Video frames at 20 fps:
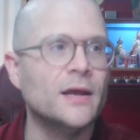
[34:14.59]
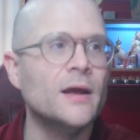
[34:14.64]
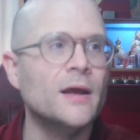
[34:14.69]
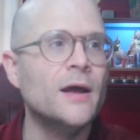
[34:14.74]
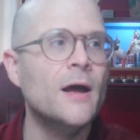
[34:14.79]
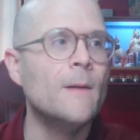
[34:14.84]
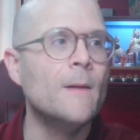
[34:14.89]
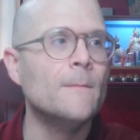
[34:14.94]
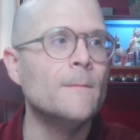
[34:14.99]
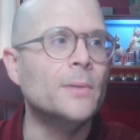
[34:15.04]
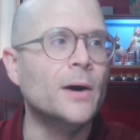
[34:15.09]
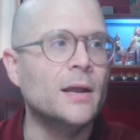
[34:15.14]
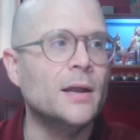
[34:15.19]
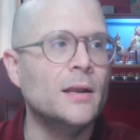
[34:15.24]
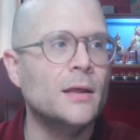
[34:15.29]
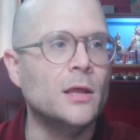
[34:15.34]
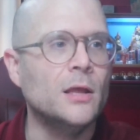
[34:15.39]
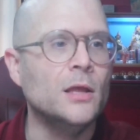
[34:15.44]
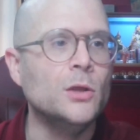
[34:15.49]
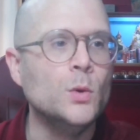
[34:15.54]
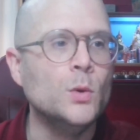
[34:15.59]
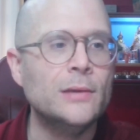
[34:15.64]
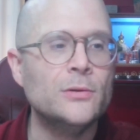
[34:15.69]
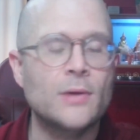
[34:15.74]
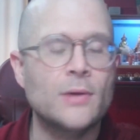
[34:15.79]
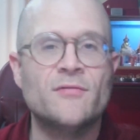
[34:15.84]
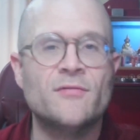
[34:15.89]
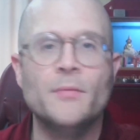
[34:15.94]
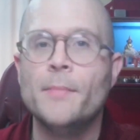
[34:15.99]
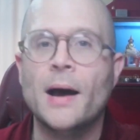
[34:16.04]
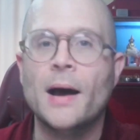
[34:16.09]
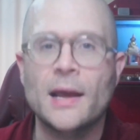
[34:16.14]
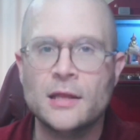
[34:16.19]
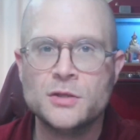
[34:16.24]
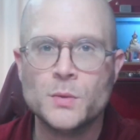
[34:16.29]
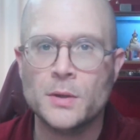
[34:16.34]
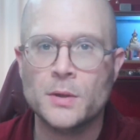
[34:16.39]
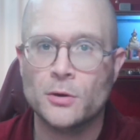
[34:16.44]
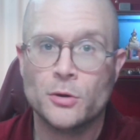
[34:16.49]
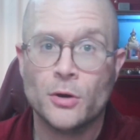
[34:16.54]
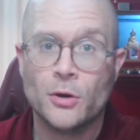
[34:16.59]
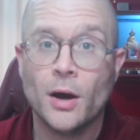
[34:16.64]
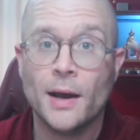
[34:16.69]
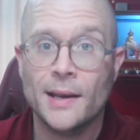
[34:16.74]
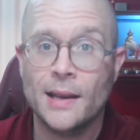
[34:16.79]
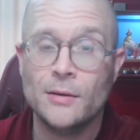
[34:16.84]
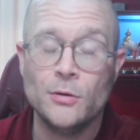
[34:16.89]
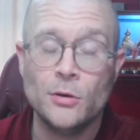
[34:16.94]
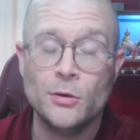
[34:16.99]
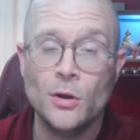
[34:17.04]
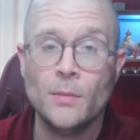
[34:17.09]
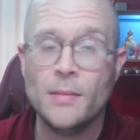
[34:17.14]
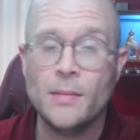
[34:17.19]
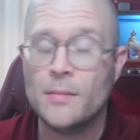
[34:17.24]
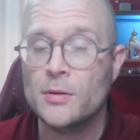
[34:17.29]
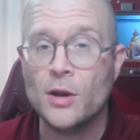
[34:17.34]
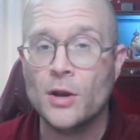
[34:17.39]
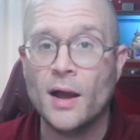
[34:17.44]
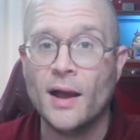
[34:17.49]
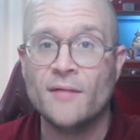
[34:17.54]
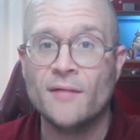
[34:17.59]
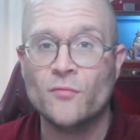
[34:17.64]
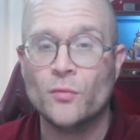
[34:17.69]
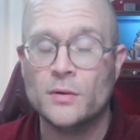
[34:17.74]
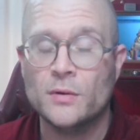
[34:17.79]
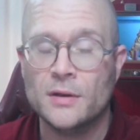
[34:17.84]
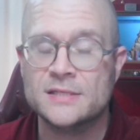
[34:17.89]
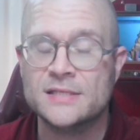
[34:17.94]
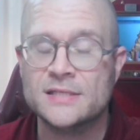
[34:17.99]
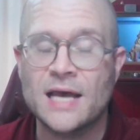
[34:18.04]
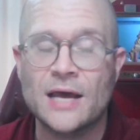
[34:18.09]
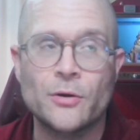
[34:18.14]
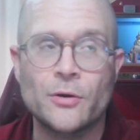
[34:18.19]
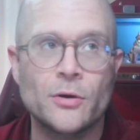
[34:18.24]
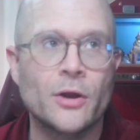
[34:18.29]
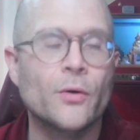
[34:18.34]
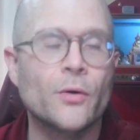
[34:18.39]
but you either have to buy into it or not. And maybe not everyone does. I don't know.